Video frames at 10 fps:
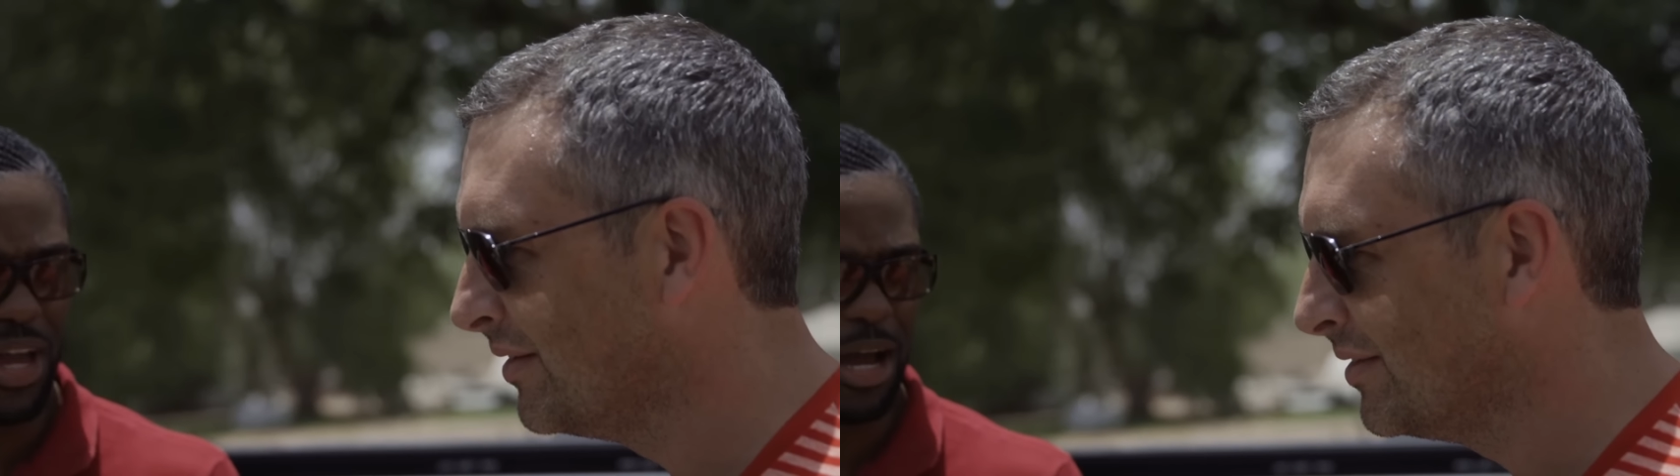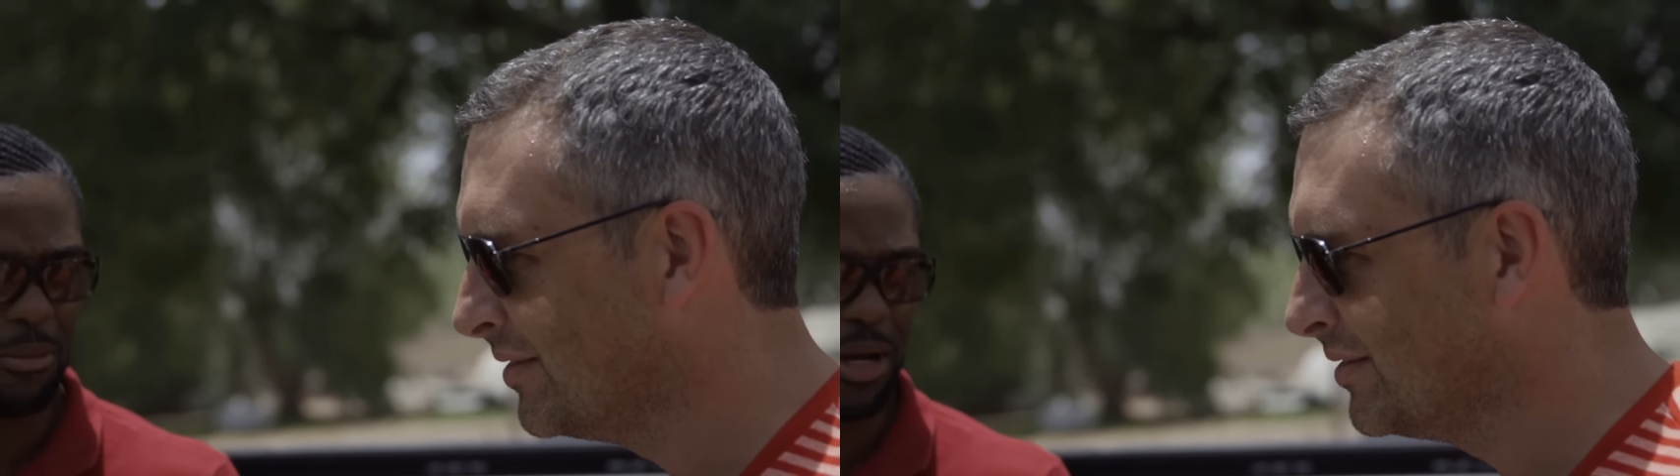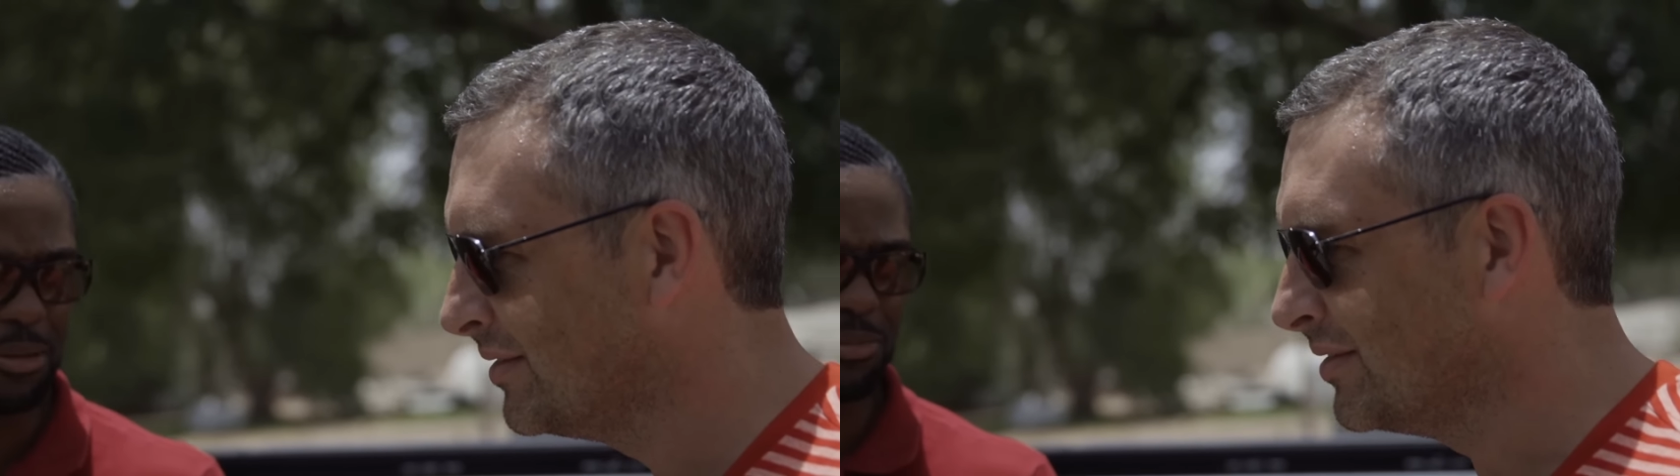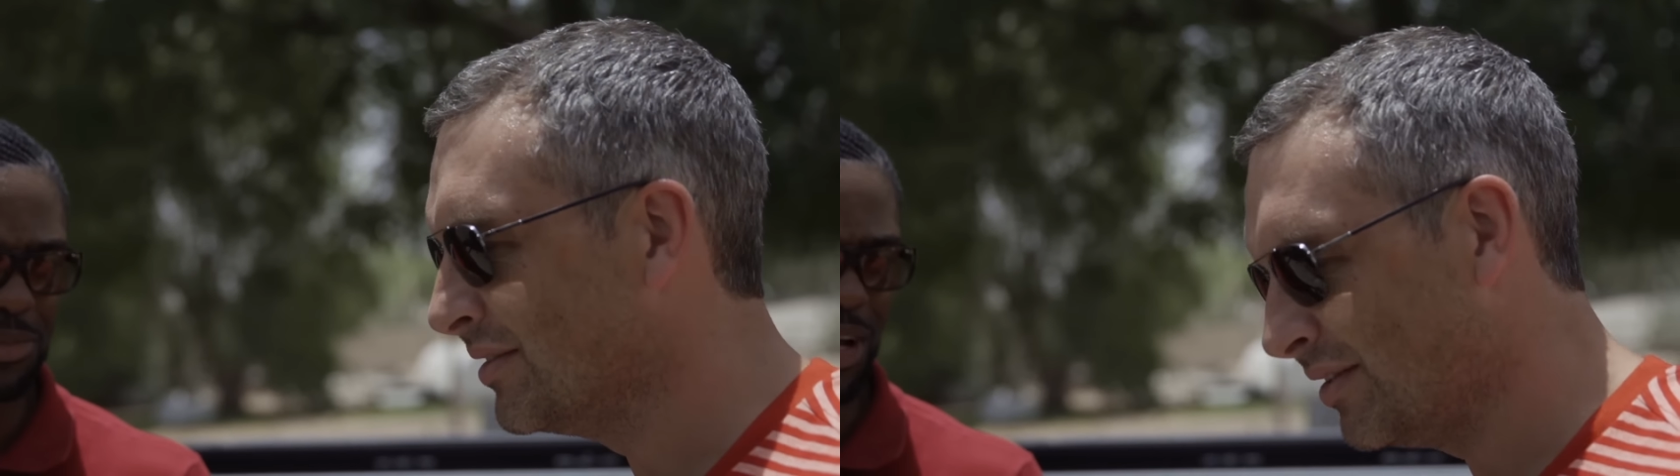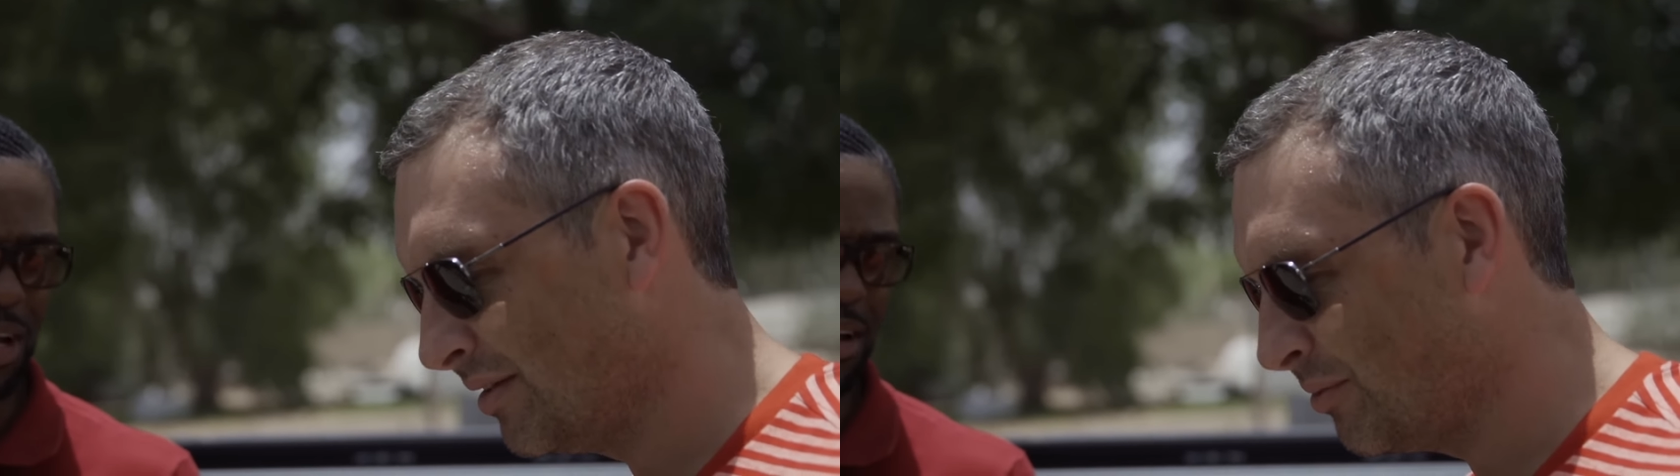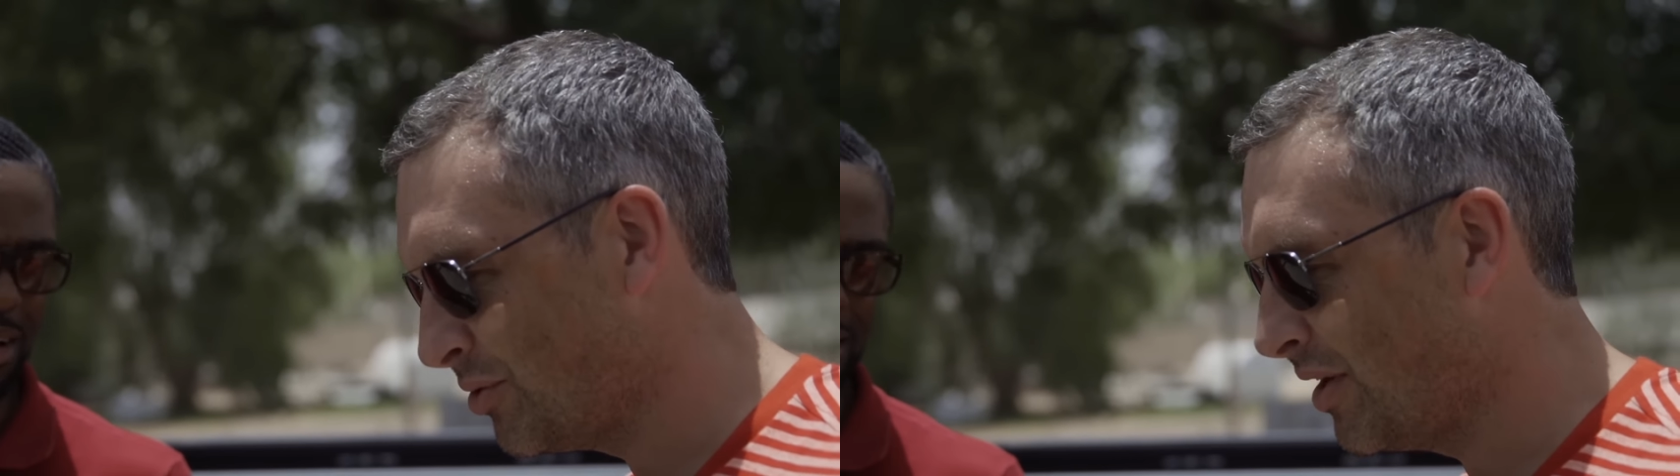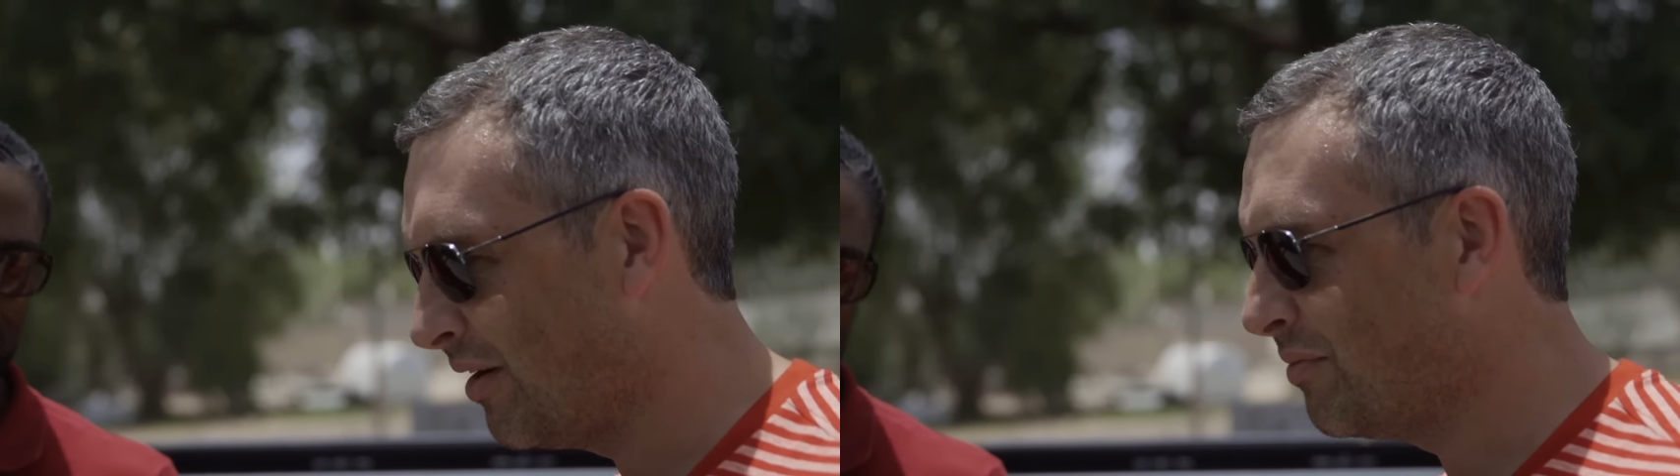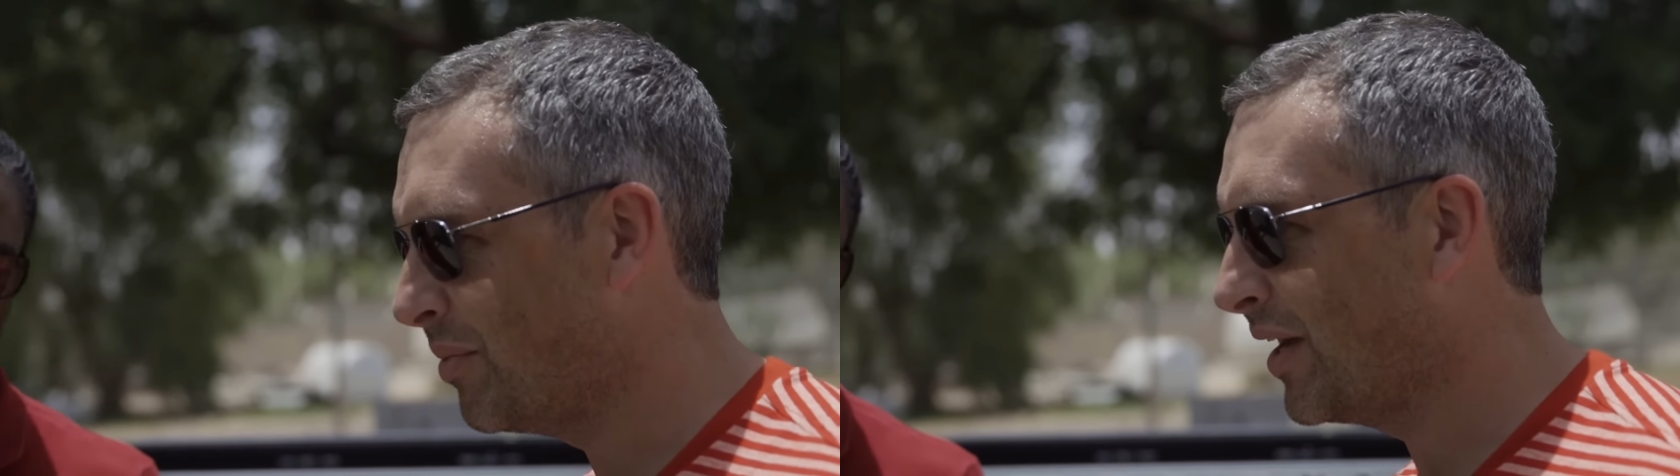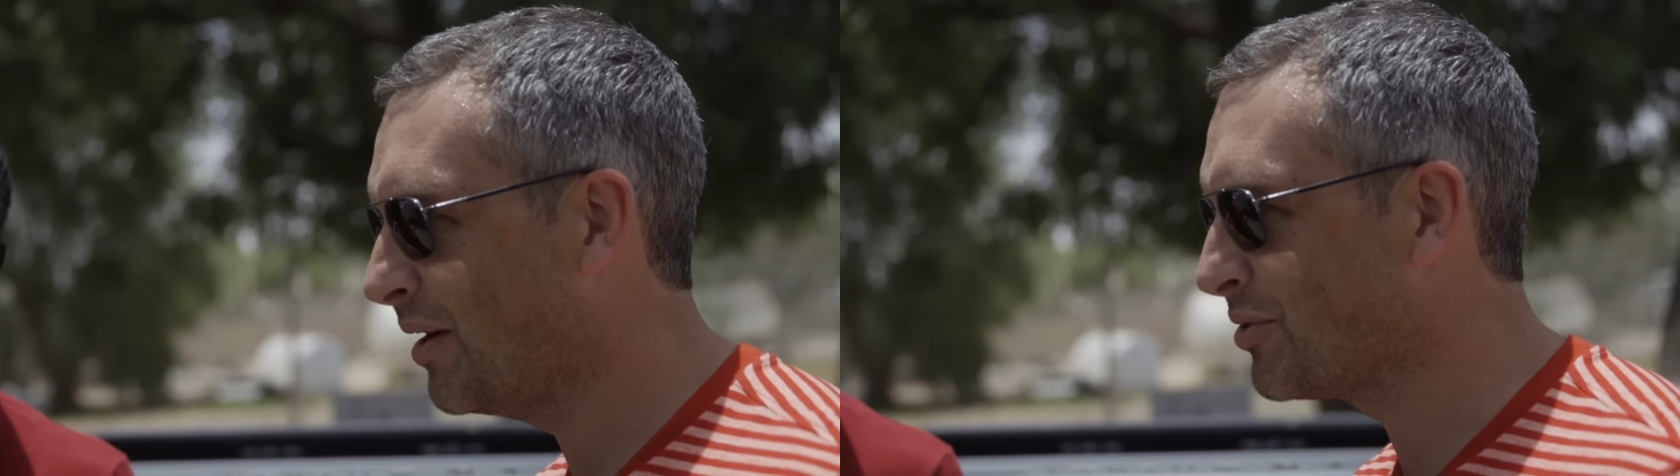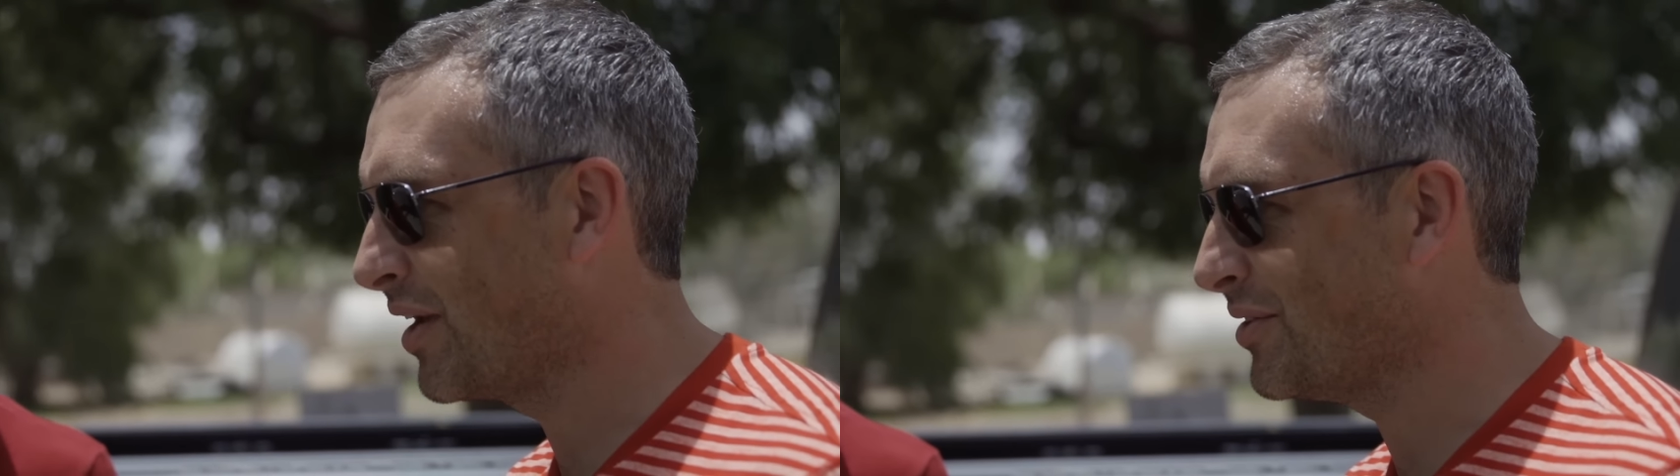Yeah, mate, yeah. See how everybody
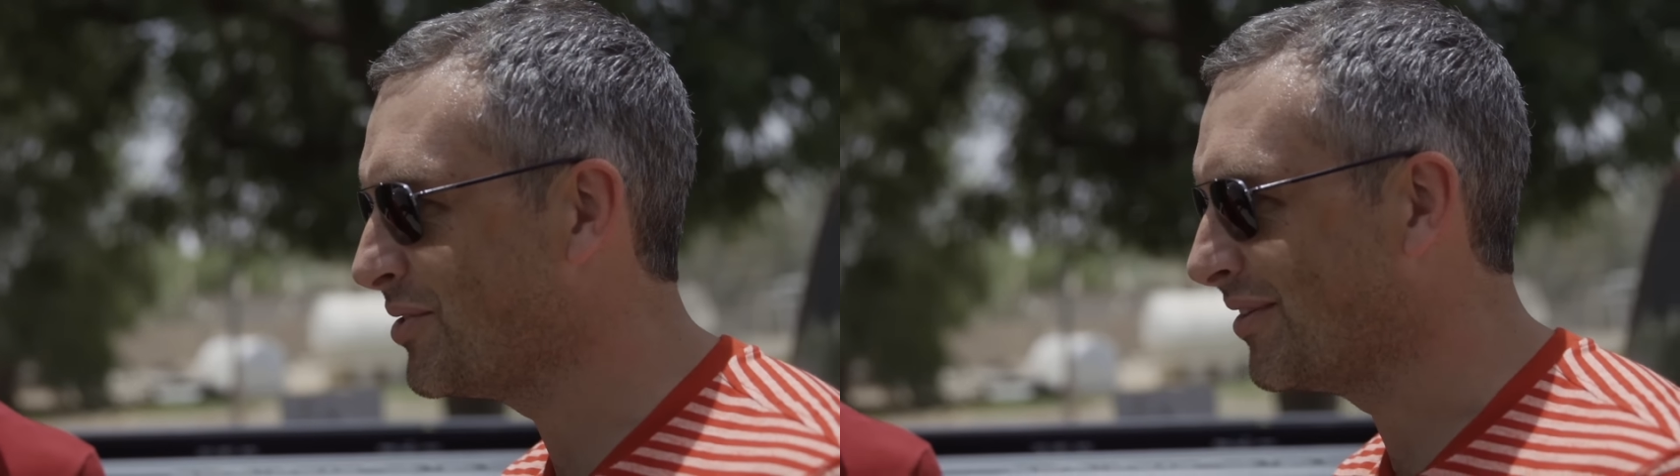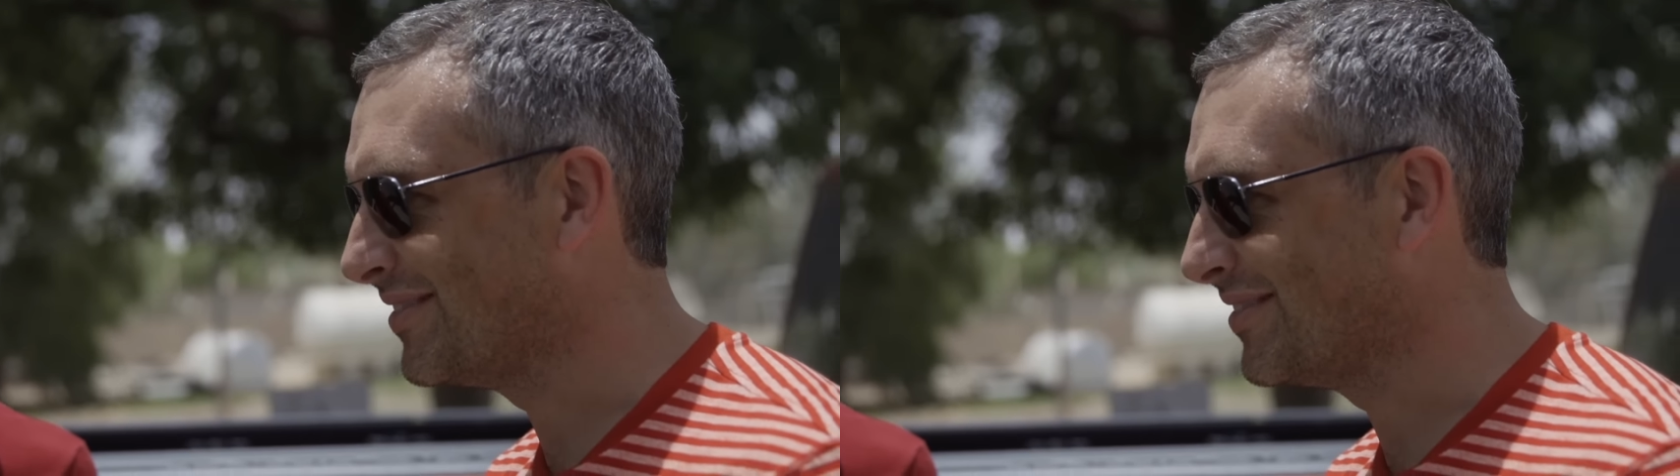else gets on.